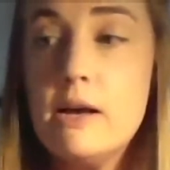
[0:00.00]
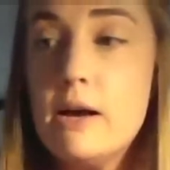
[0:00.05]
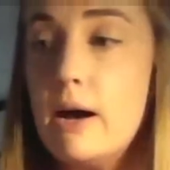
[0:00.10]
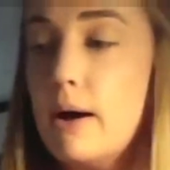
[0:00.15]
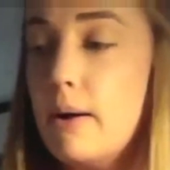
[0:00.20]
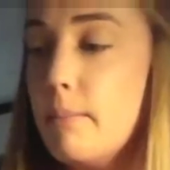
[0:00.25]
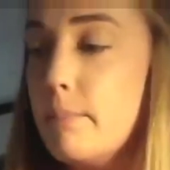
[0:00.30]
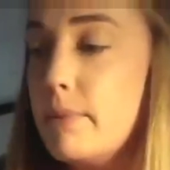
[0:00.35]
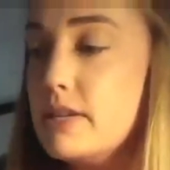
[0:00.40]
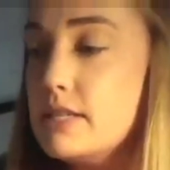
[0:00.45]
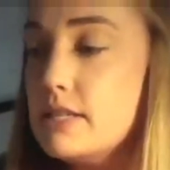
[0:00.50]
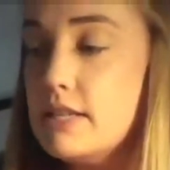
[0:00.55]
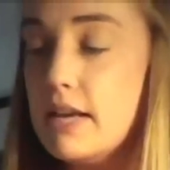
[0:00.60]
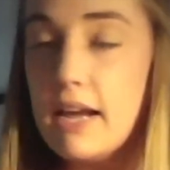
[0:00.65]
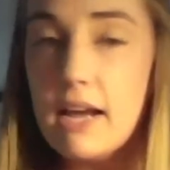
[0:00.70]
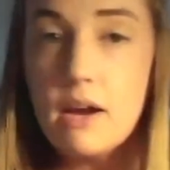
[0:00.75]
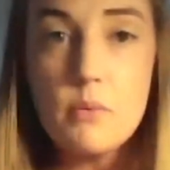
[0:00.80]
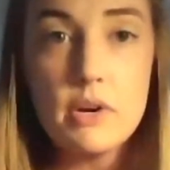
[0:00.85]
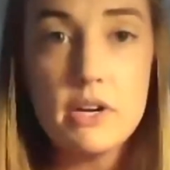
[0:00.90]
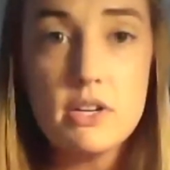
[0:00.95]
But today
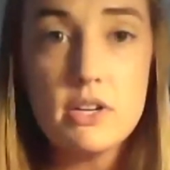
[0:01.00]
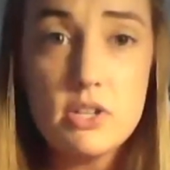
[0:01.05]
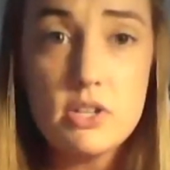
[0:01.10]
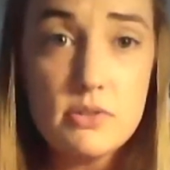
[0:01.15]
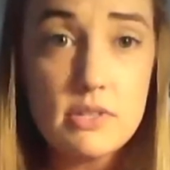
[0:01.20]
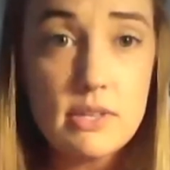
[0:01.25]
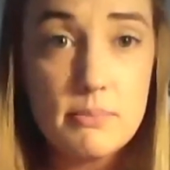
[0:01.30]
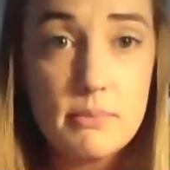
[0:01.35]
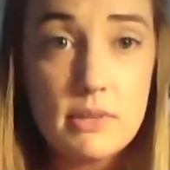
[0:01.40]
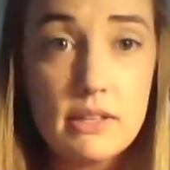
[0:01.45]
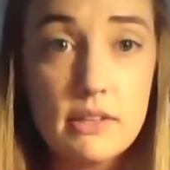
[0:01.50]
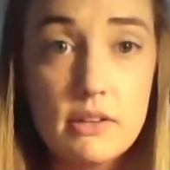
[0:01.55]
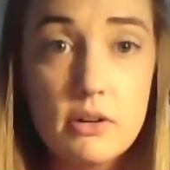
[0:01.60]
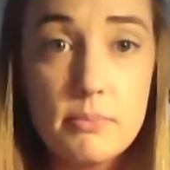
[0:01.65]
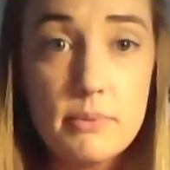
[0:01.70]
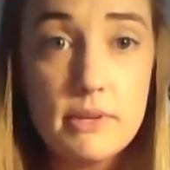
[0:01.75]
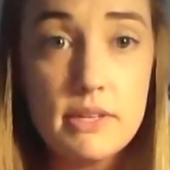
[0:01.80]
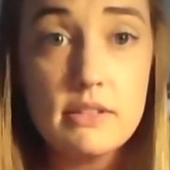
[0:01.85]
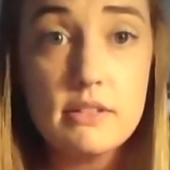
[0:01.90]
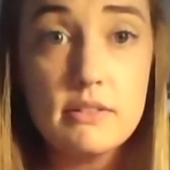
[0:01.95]
I wanted to do something a little
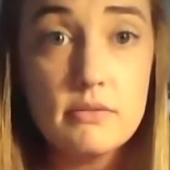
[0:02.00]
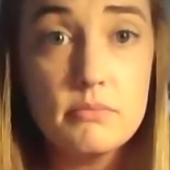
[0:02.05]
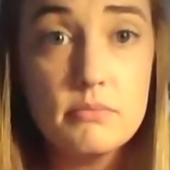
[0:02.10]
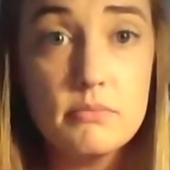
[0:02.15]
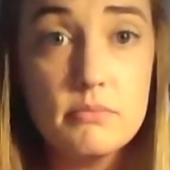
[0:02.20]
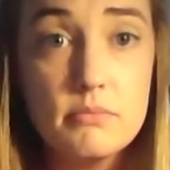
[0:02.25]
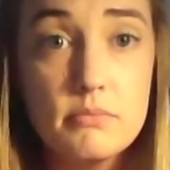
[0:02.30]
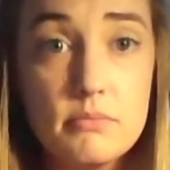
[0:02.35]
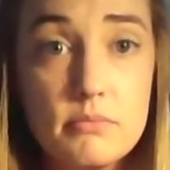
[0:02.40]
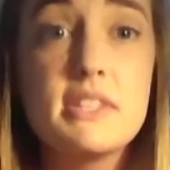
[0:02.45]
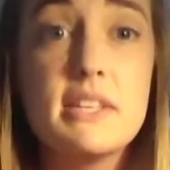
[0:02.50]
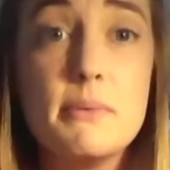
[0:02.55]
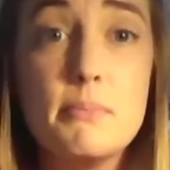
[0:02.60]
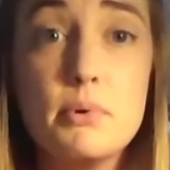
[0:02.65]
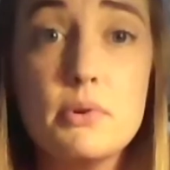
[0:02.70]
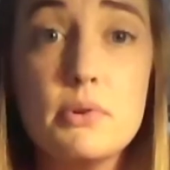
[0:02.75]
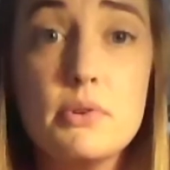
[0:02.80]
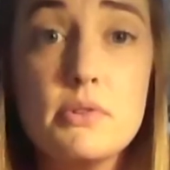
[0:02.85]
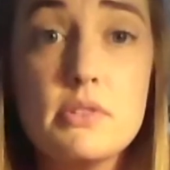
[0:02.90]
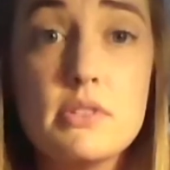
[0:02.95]
bit more
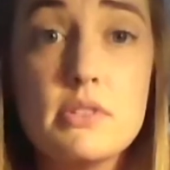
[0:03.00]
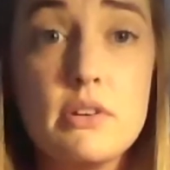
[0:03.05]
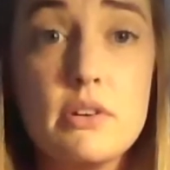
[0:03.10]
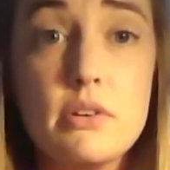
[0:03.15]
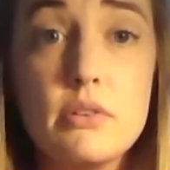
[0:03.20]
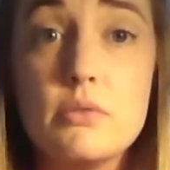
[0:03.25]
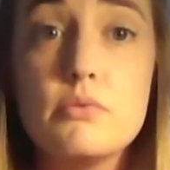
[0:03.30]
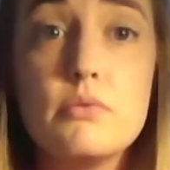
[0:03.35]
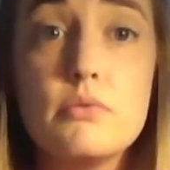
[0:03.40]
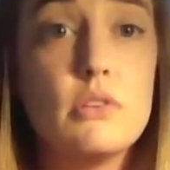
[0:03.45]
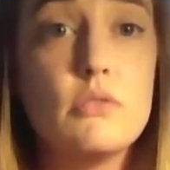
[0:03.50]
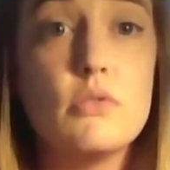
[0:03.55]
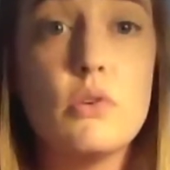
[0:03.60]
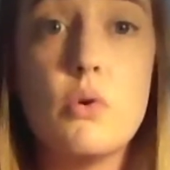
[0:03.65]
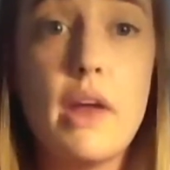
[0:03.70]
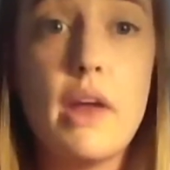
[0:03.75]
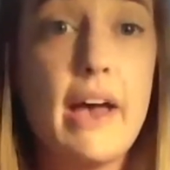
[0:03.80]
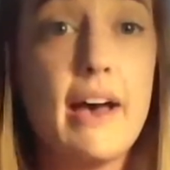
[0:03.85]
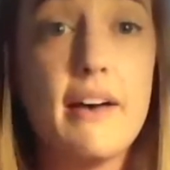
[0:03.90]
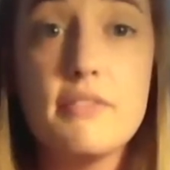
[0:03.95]
simple, so you
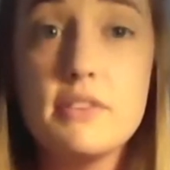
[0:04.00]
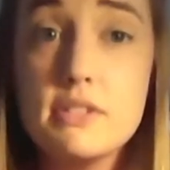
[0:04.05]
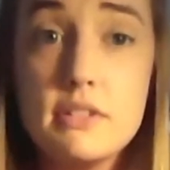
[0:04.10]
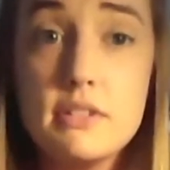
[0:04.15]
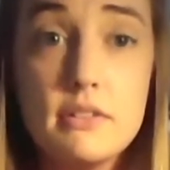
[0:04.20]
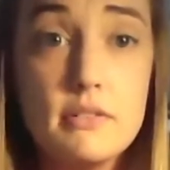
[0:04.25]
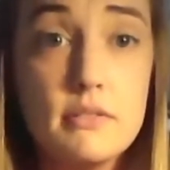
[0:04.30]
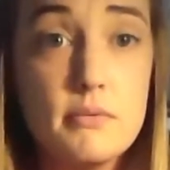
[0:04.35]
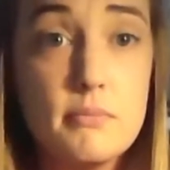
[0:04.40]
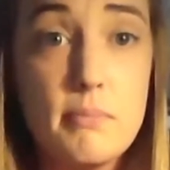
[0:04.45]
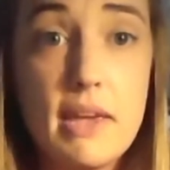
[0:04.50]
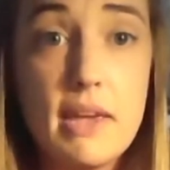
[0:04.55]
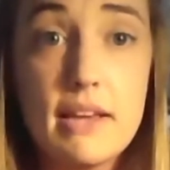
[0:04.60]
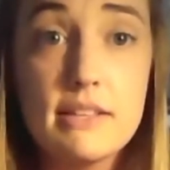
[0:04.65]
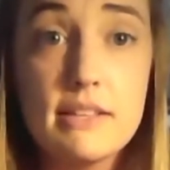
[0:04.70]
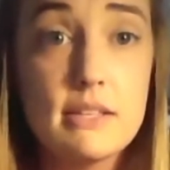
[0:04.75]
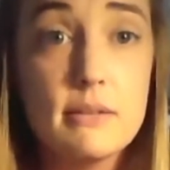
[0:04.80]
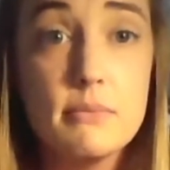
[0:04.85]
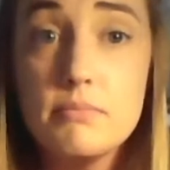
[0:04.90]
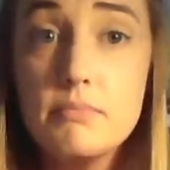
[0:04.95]
don't have to make
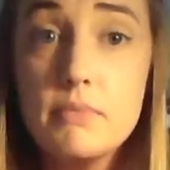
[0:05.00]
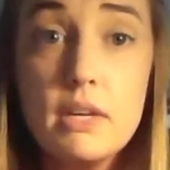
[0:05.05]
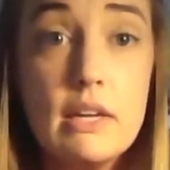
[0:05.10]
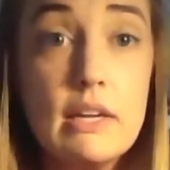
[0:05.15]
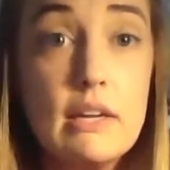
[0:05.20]
some